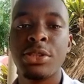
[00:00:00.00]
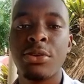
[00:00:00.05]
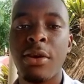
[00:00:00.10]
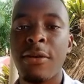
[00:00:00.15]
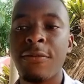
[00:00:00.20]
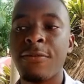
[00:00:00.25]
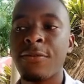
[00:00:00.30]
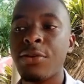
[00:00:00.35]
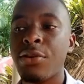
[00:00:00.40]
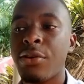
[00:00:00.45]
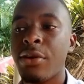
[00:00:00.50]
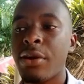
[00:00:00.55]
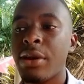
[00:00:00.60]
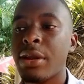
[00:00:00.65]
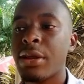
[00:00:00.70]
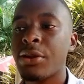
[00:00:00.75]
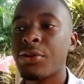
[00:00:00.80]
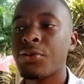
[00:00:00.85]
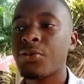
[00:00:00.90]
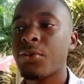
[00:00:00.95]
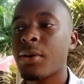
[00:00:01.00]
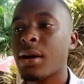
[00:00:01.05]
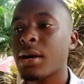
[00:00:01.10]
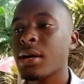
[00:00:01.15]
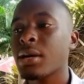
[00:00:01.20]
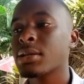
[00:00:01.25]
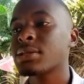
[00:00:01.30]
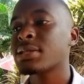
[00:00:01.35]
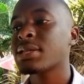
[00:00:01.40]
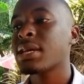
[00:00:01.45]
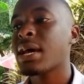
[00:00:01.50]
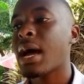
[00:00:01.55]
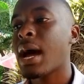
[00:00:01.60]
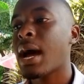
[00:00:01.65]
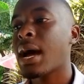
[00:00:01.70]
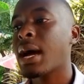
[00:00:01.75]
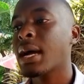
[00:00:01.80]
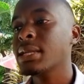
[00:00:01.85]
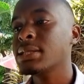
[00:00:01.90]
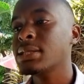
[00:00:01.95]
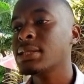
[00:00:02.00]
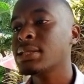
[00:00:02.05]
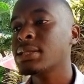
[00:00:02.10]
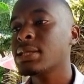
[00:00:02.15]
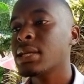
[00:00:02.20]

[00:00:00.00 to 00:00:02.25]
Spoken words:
graph neural networks. And